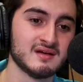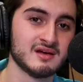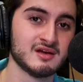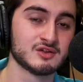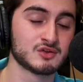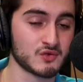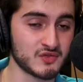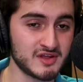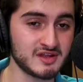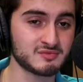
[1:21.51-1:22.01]

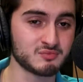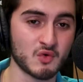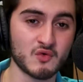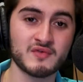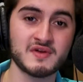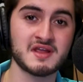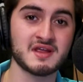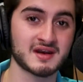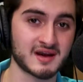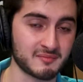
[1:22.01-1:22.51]
So this
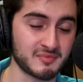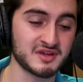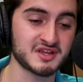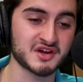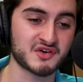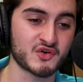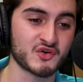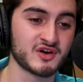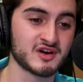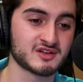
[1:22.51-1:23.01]
movie,
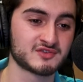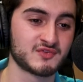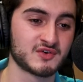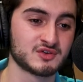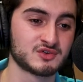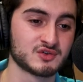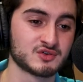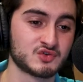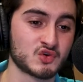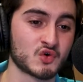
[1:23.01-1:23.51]
Rabiye Kurnaz
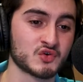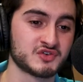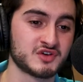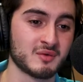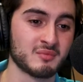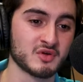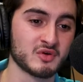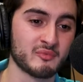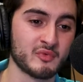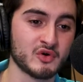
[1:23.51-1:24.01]
vs. George
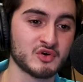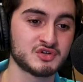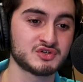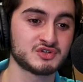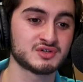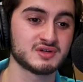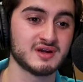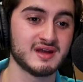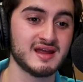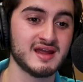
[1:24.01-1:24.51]
W.
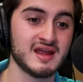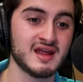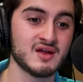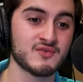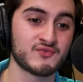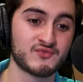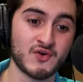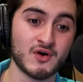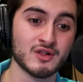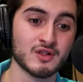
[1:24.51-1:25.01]
Bush, it
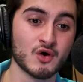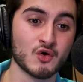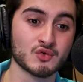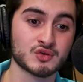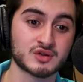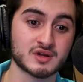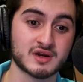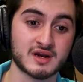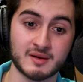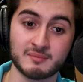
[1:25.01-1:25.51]

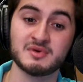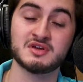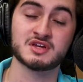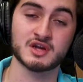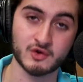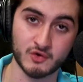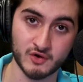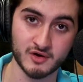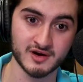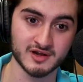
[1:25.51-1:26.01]
follows Rabiye
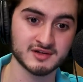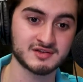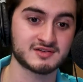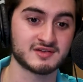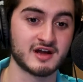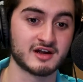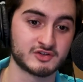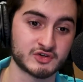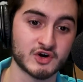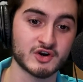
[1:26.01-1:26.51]
Kurnaz,
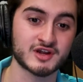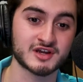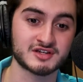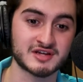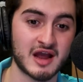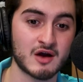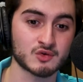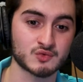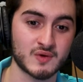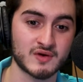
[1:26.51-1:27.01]
a Turkish
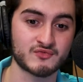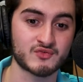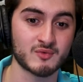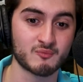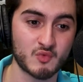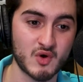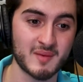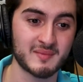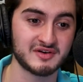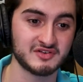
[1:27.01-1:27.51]
housewife from
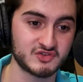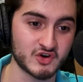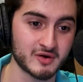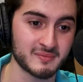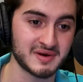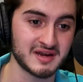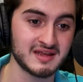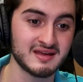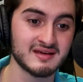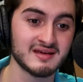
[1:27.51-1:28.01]
Bremen,
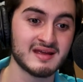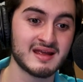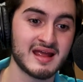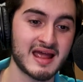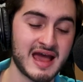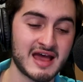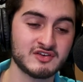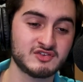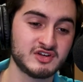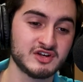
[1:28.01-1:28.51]
Germany,
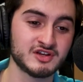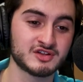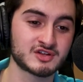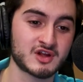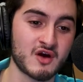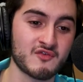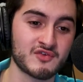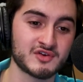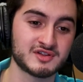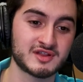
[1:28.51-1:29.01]
as she
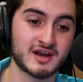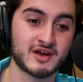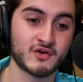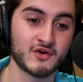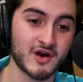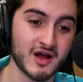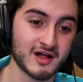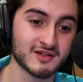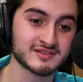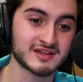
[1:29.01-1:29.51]
discovers that
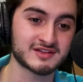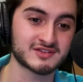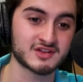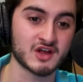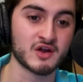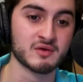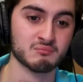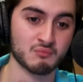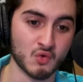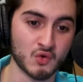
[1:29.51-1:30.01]
her eldest
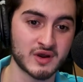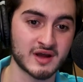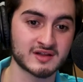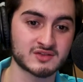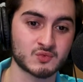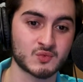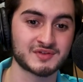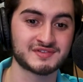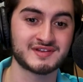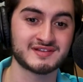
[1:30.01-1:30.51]
son,
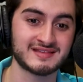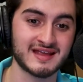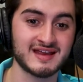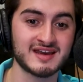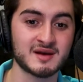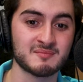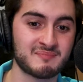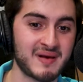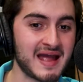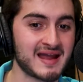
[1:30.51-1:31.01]
Murat, was
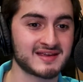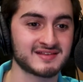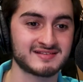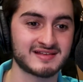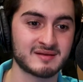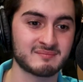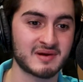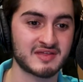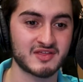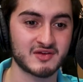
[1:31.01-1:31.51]
detained in
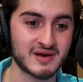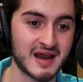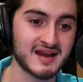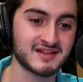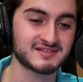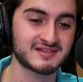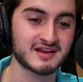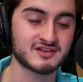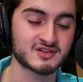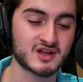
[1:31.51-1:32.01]
Pakistan by the United
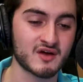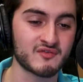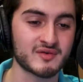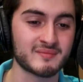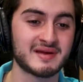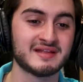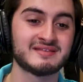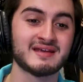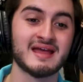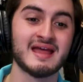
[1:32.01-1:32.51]
States
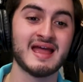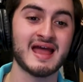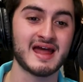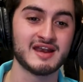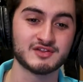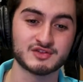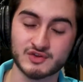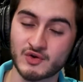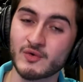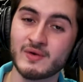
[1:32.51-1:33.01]
government
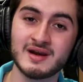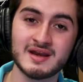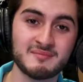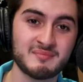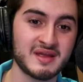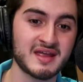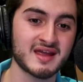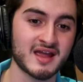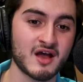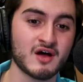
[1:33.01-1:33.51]
and is currently
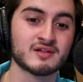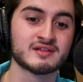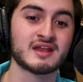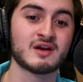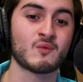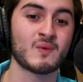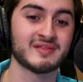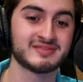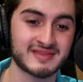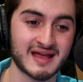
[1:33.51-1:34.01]
being held
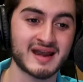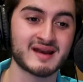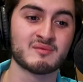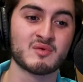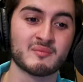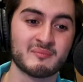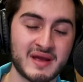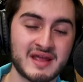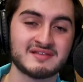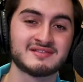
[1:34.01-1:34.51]
in
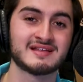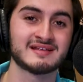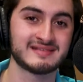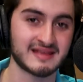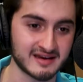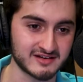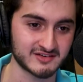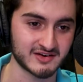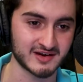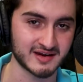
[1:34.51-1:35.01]
Guantanamo-based
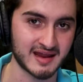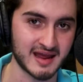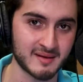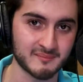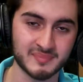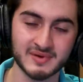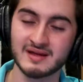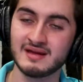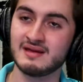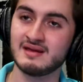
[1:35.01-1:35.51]
detention
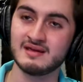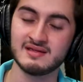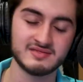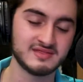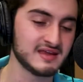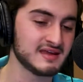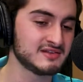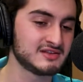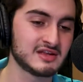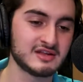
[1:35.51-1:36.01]
camp.
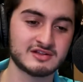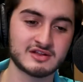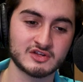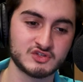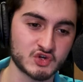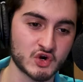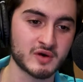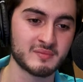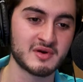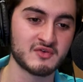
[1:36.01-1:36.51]
This is a
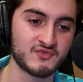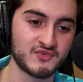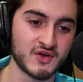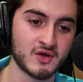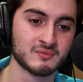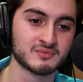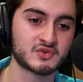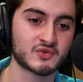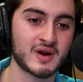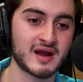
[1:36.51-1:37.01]
German
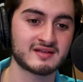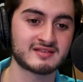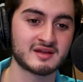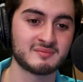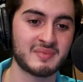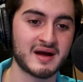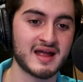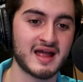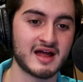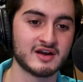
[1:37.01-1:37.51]
film
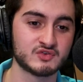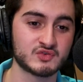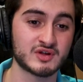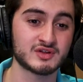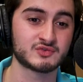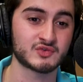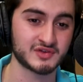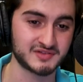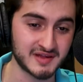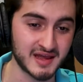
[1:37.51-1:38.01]
directed by
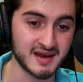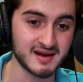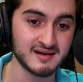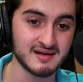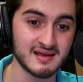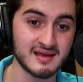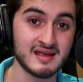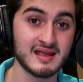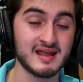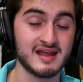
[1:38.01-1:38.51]
Andreas Dresen.
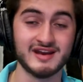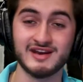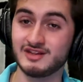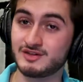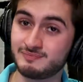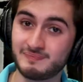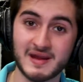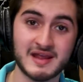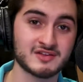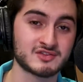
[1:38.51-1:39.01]
It
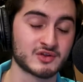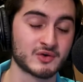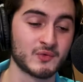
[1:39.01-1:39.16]
is based